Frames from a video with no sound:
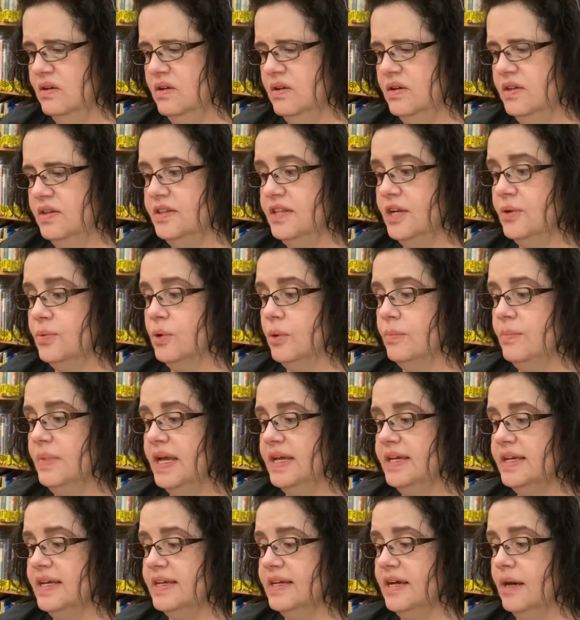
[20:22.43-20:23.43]
They were
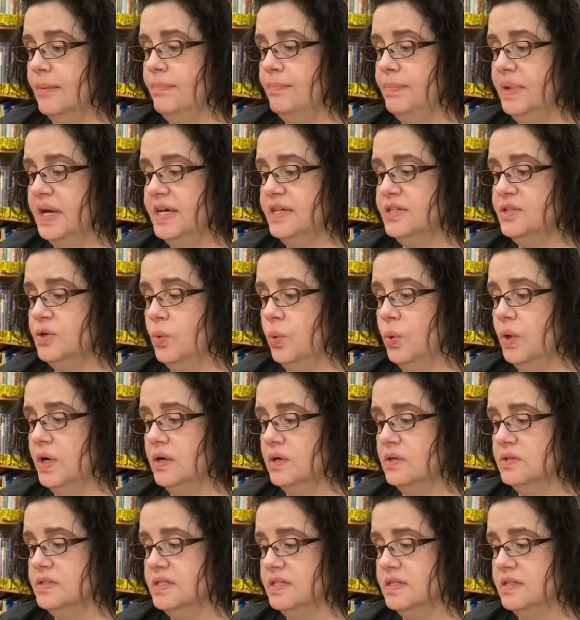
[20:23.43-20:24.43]
making a bed
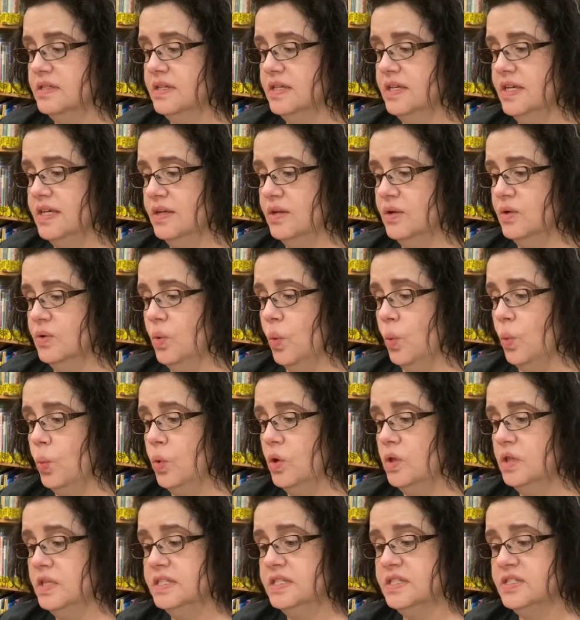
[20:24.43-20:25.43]
quilt in
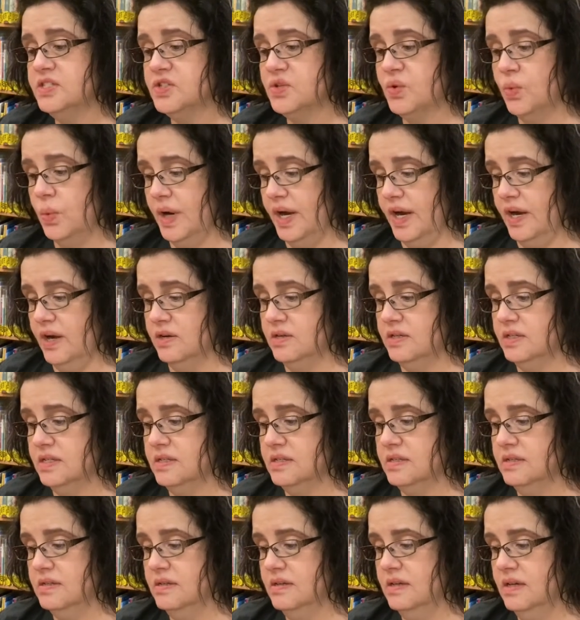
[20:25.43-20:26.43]
woolen
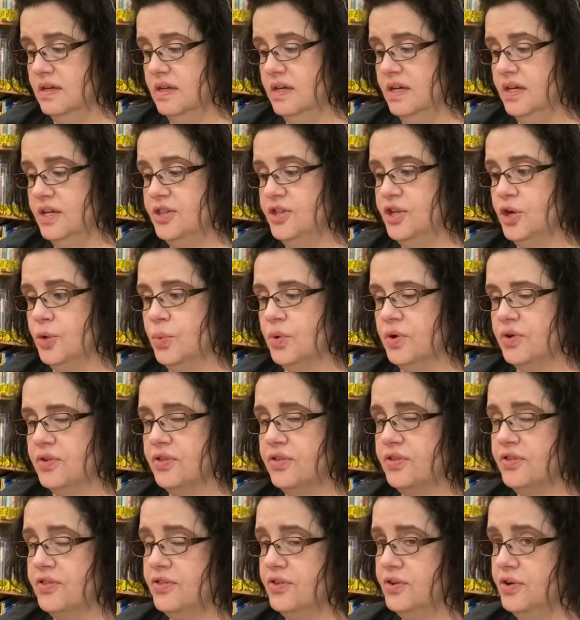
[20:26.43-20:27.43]
squares. There were
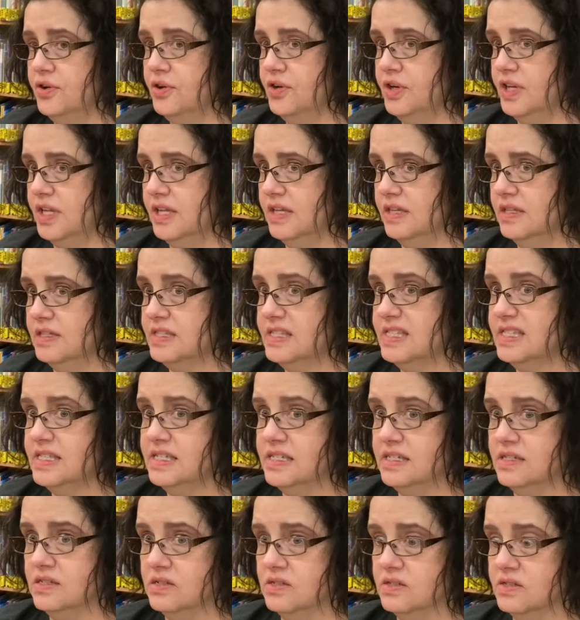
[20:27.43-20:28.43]
30
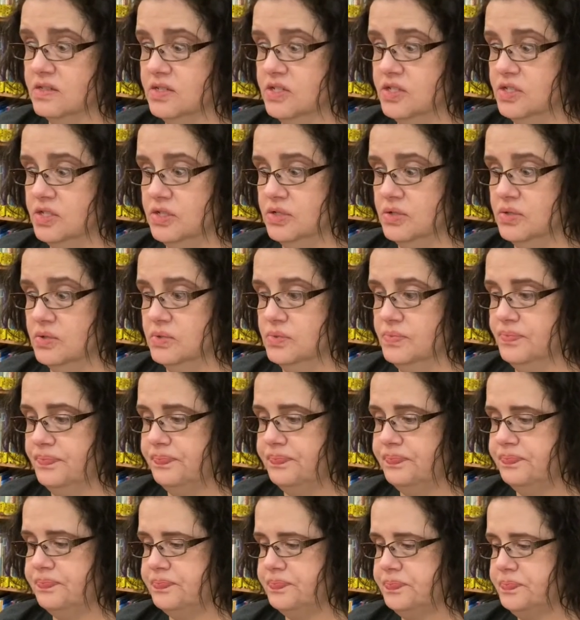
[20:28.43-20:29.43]
still to do.
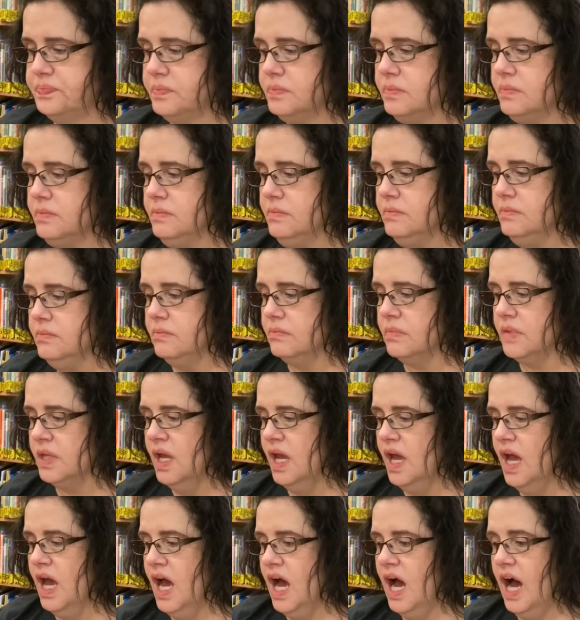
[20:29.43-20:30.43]

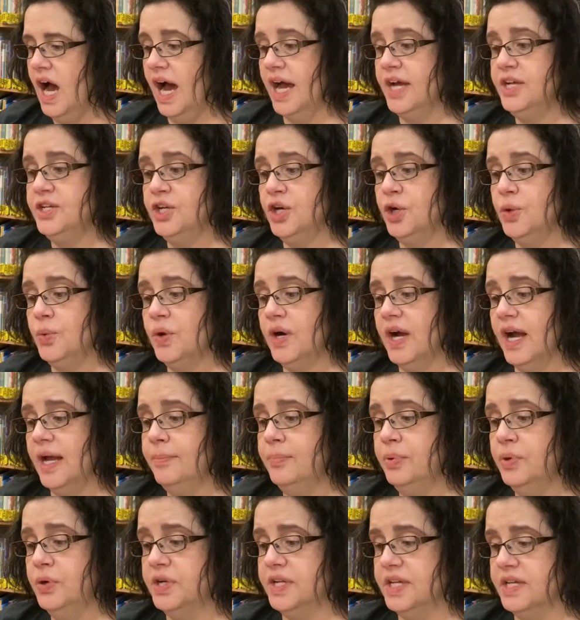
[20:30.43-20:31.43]
I know where I
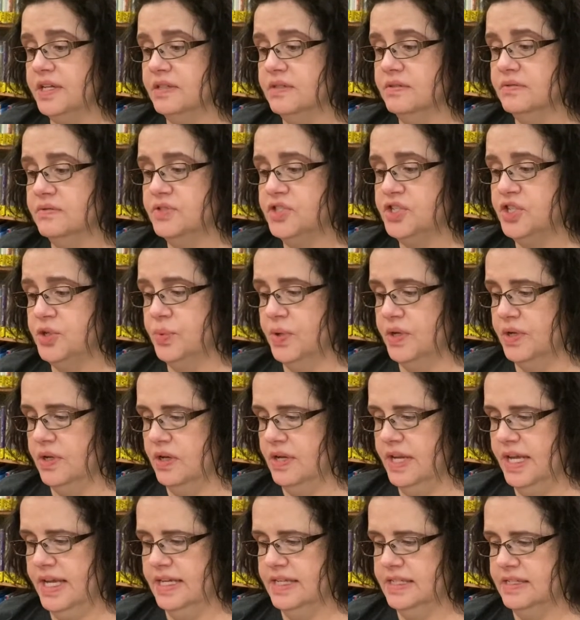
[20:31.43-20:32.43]
put it, she went on
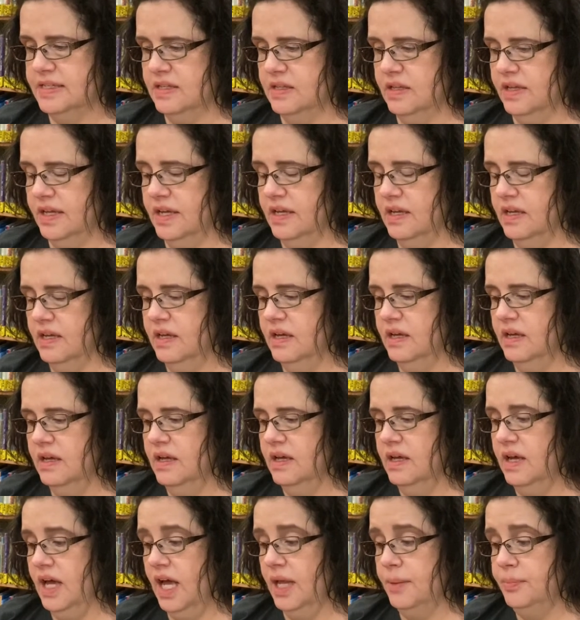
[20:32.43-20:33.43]
hastily.
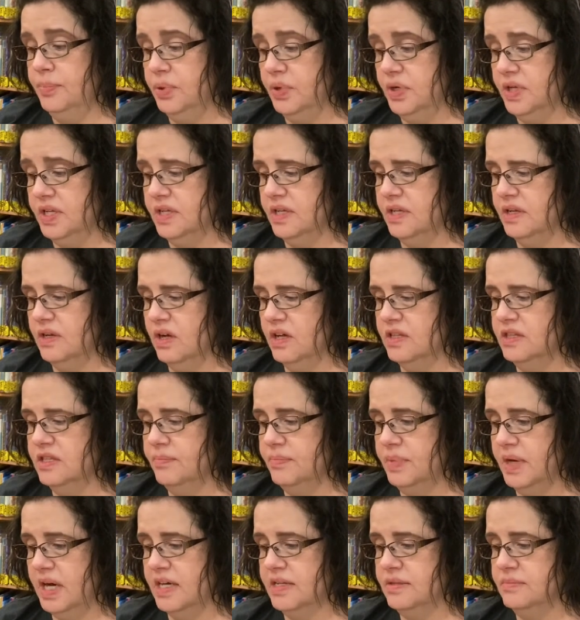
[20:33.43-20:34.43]
I put it on the
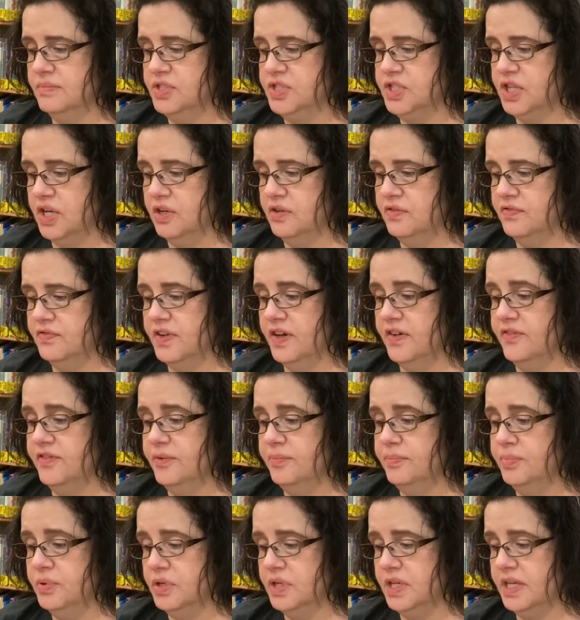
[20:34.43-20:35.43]
bottom shelf of the
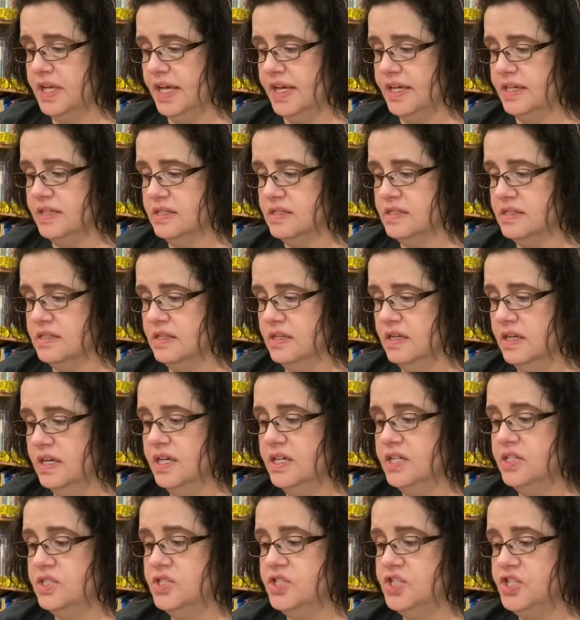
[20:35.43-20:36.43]
bookcase
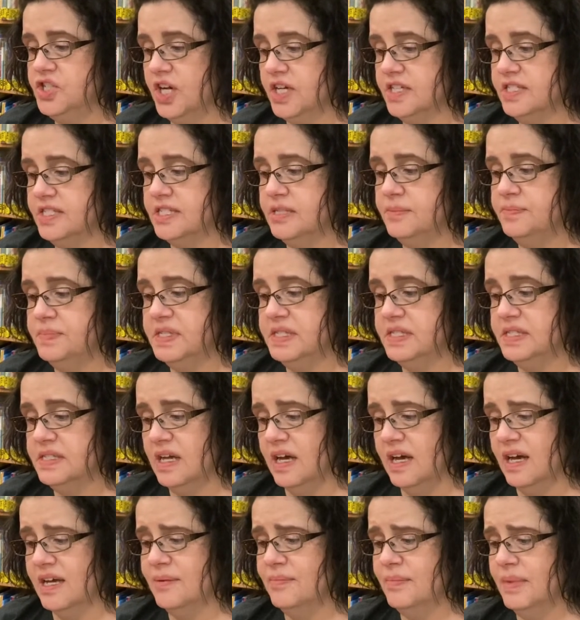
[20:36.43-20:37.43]
just
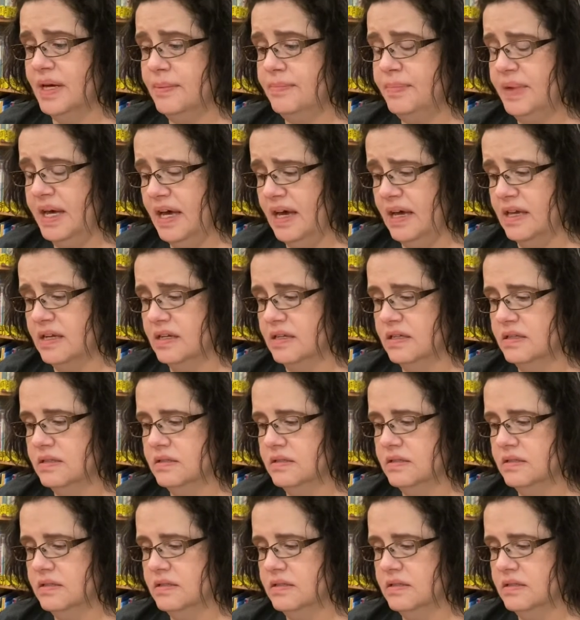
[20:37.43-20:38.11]
beside my bed.